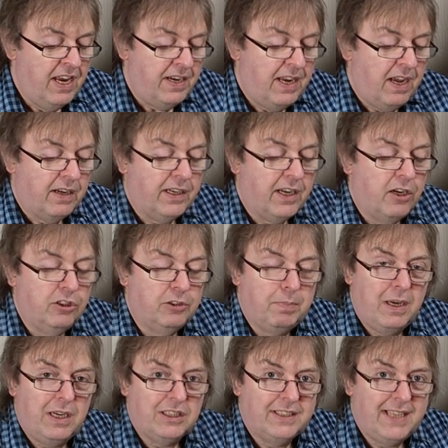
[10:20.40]
Now, it goes
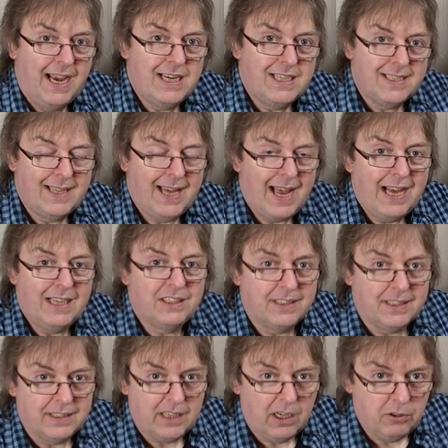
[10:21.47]
past the edge, that has
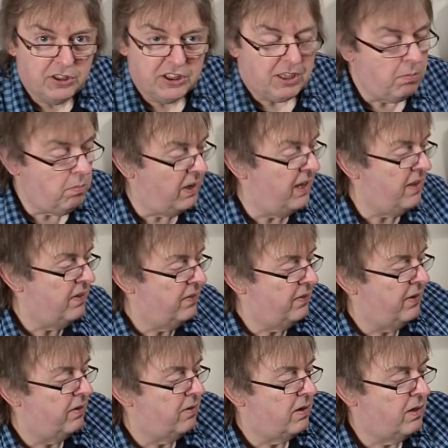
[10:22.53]
to go somewhere.
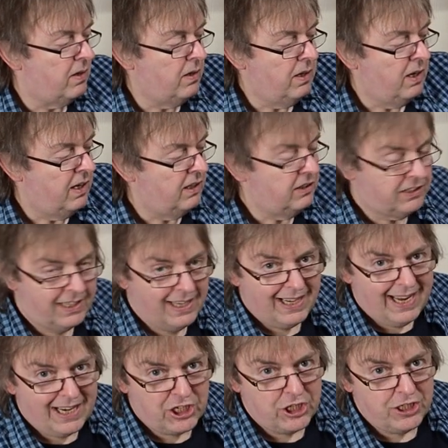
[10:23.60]
There's a
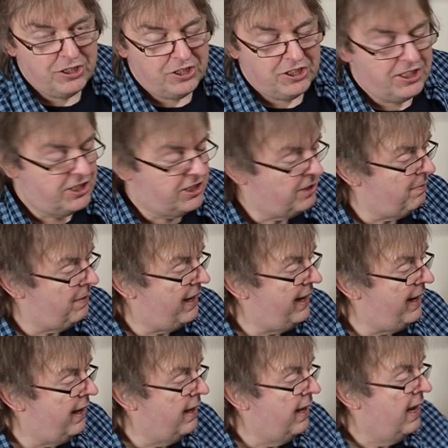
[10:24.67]
collection system
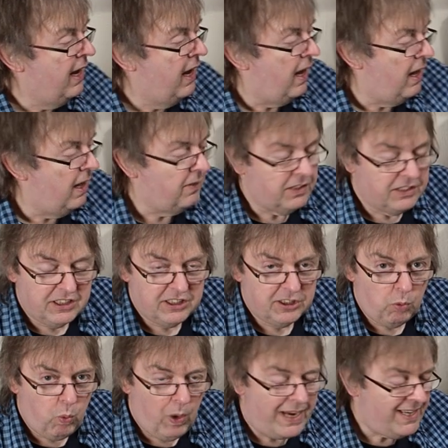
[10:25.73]
here. This is
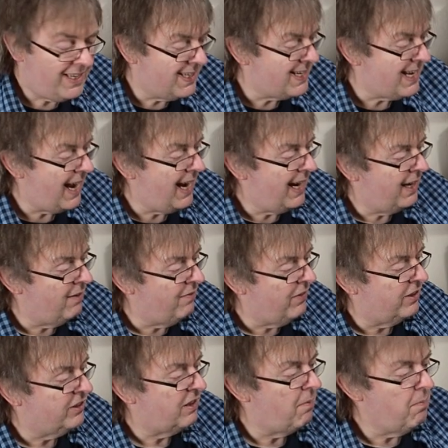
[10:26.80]
a waste tank and
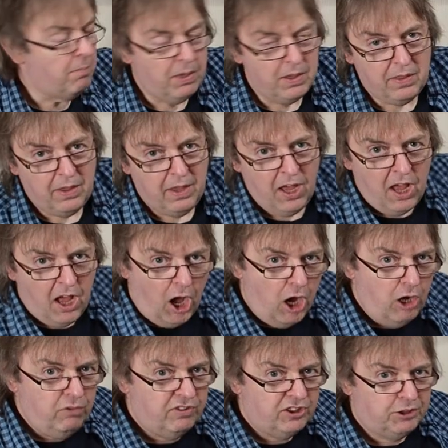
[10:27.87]
various other, but
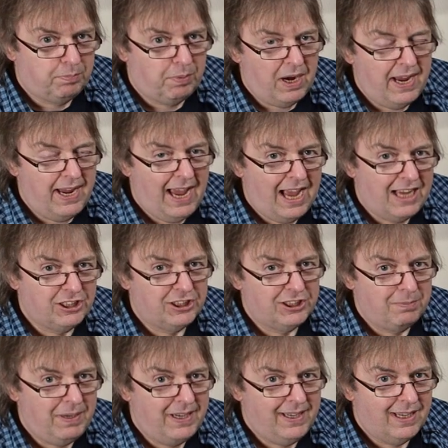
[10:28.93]
overspray has
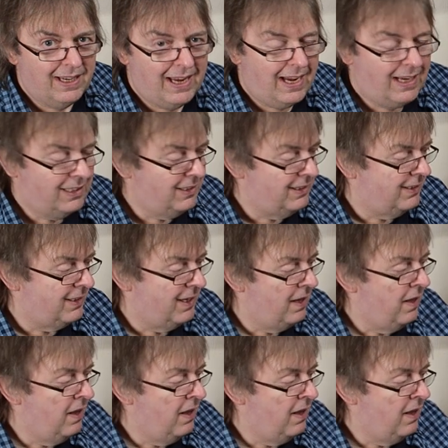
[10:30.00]
to be collected.